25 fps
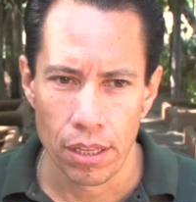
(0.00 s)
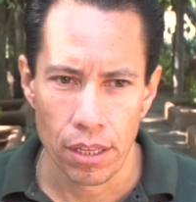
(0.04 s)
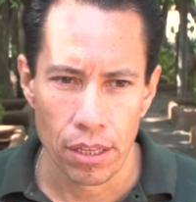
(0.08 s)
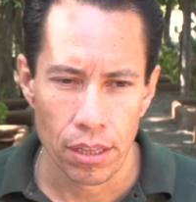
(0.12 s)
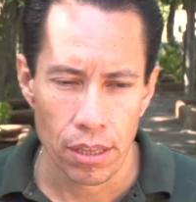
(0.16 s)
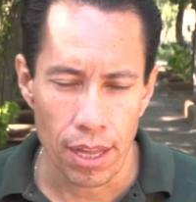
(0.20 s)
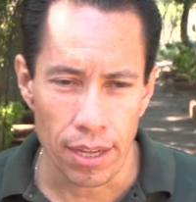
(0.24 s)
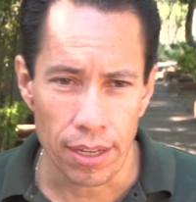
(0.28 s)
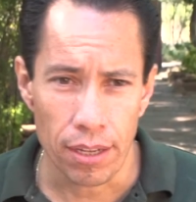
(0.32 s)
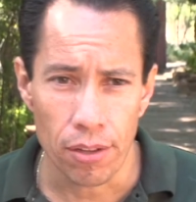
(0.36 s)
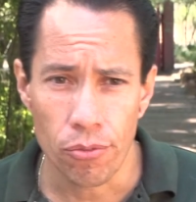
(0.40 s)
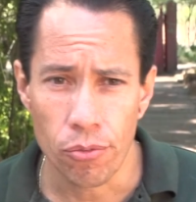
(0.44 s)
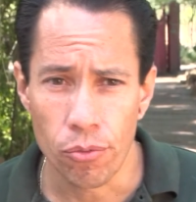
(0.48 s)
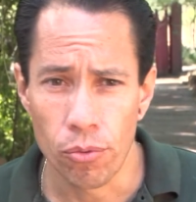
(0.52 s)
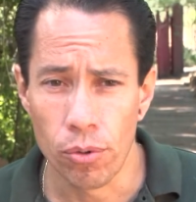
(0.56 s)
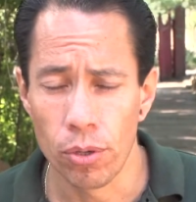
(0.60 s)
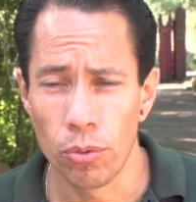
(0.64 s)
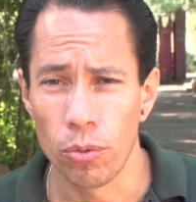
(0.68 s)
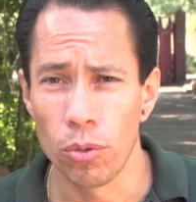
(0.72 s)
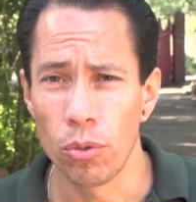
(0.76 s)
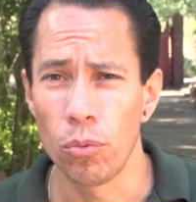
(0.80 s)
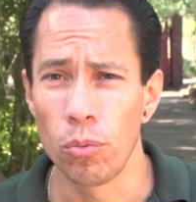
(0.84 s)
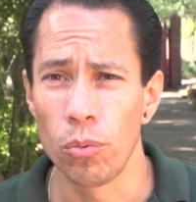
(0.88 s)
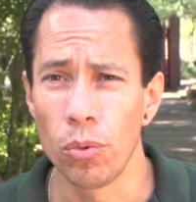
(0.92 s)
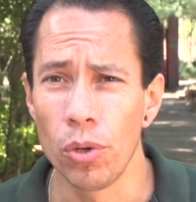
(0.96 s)
if we
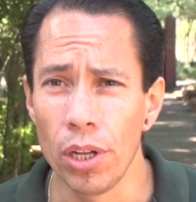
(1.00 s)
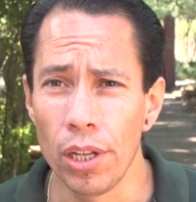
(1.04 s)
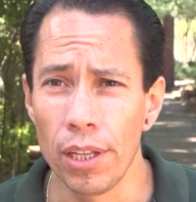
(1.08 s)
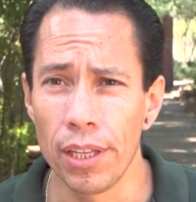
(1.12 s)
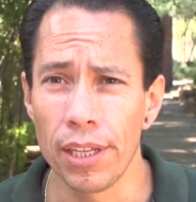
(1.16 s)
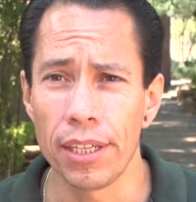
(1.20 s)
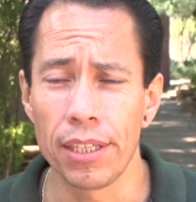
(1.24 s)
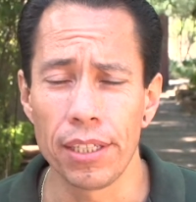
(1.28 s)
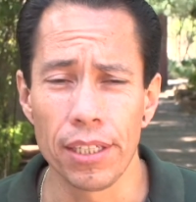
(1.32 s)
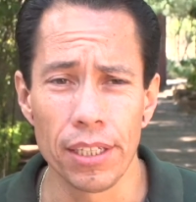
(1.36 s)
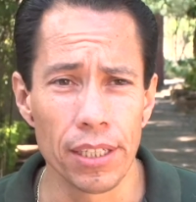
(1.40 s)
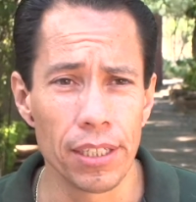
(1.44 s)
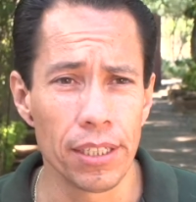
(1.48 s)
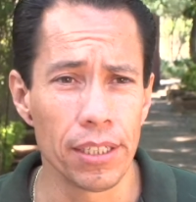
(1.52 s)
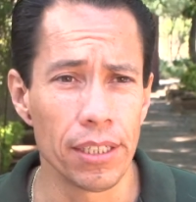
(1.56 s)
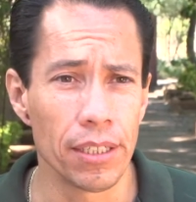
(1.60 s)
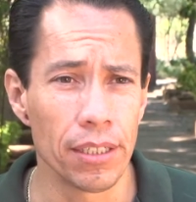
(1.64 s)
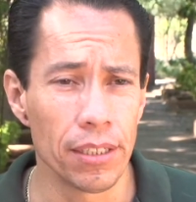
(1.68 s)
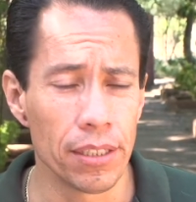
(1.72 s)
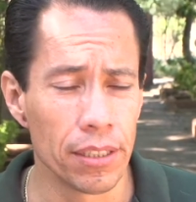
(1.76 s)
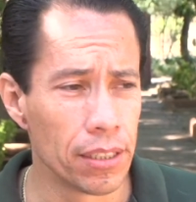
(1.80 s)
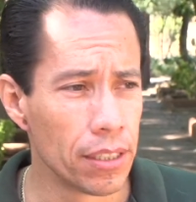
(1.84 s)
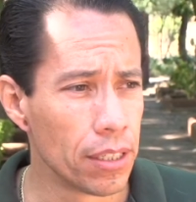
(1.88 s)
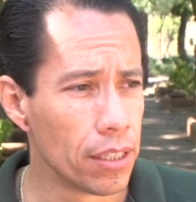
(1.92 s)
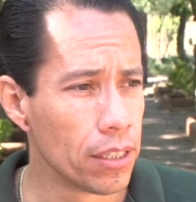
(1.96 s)
were really
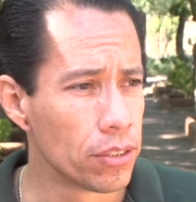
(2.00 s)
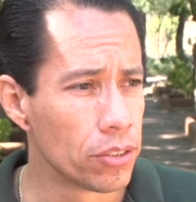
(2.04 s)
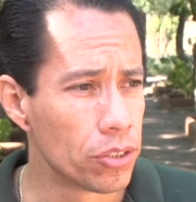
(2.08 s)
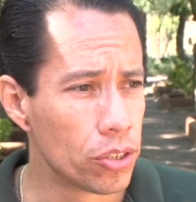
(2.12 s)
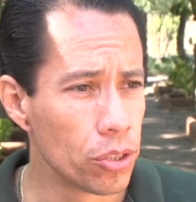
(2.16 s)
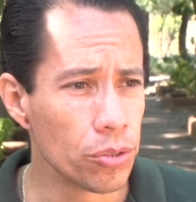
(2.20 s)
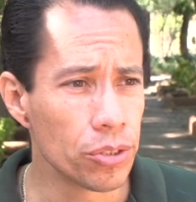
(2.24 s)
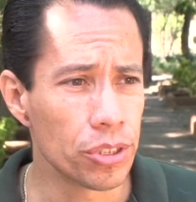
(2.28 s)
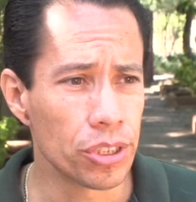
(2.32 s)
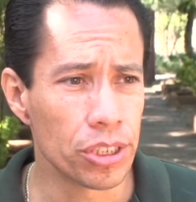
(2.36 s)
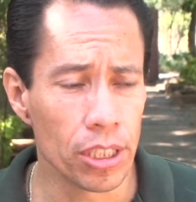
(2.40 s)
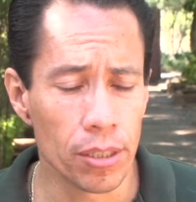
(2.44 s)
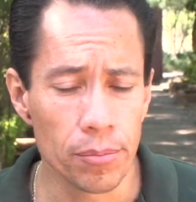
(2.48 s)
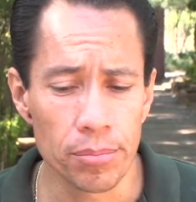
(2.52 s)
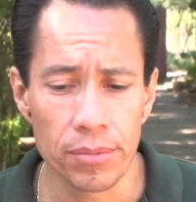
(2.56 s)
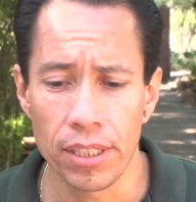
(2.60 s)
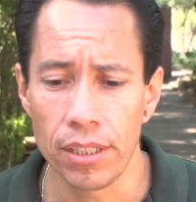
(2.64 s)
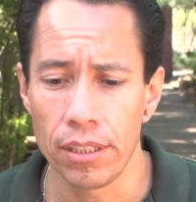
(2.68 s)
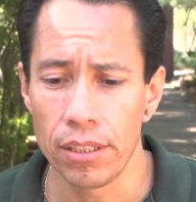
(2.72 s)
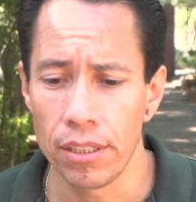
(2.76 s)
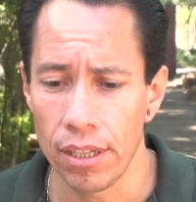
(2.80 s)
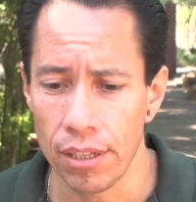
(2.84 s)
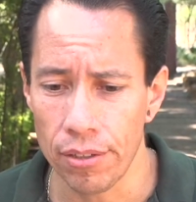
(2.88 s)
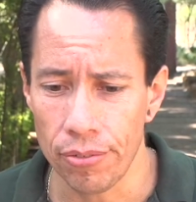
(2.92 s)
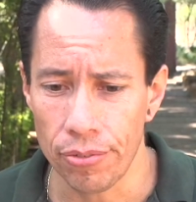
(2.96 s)
gonna do
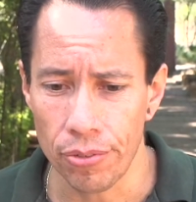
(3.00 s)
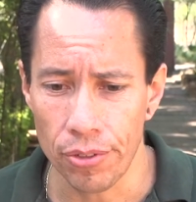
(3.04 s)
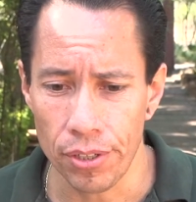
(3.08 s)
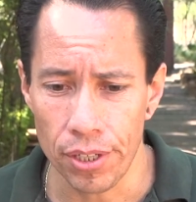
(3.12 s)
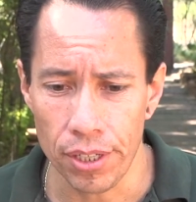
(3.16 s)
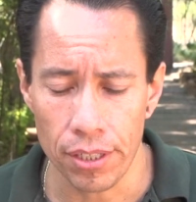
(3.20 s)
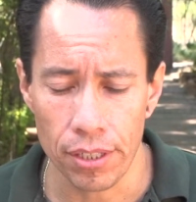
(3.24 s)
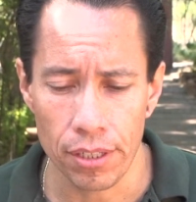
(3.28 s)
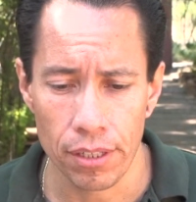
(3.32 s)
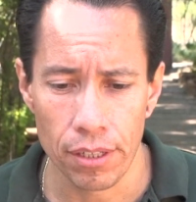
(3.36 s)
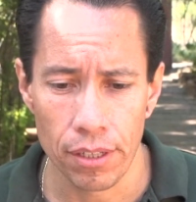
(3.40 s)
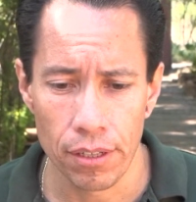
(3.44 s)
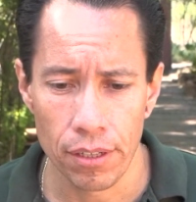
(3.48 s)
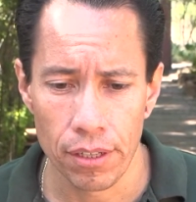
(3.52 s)
something different,